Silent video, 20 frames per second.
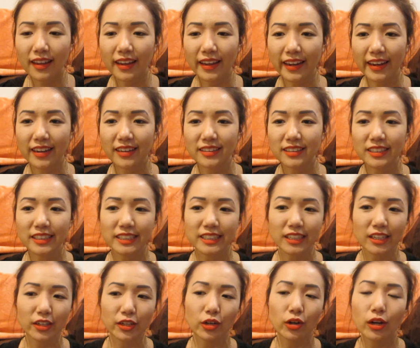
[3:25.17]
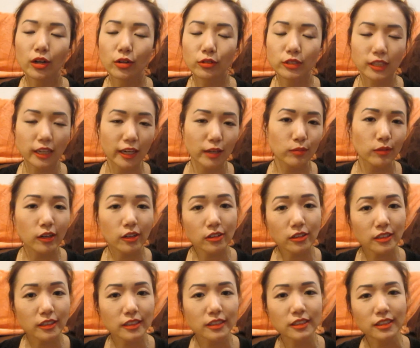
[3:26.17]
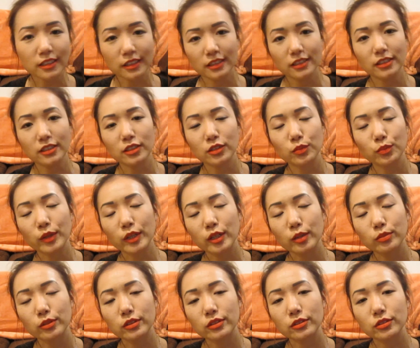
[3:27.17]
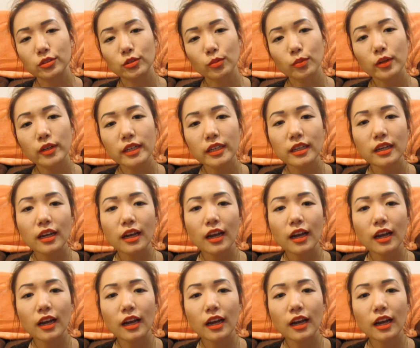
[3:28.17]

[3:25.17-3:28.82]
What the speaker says: and they say, oh, I wish I had monolids because this makeup look looks so pretty.